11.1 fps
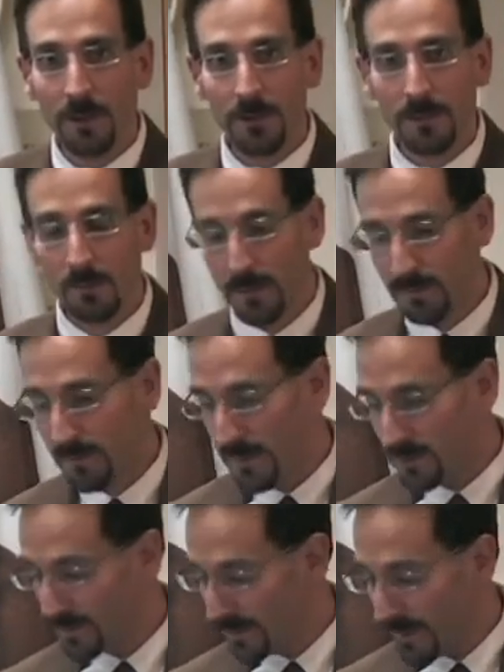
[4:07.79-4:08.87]
on in this
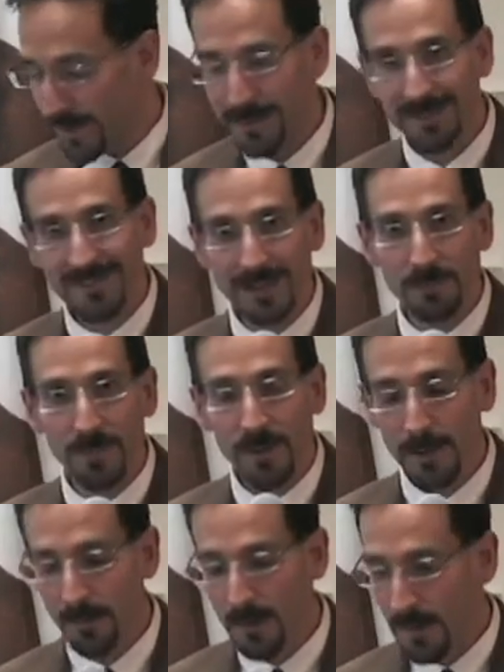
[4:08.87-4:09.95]
presentation tonight, that same
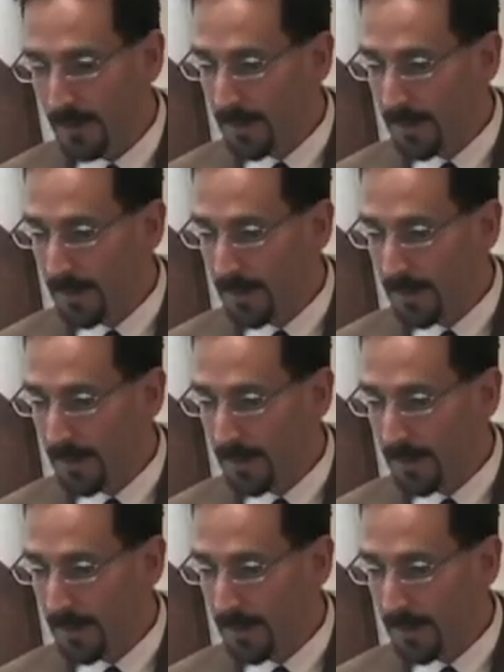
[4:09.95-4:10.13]
theme.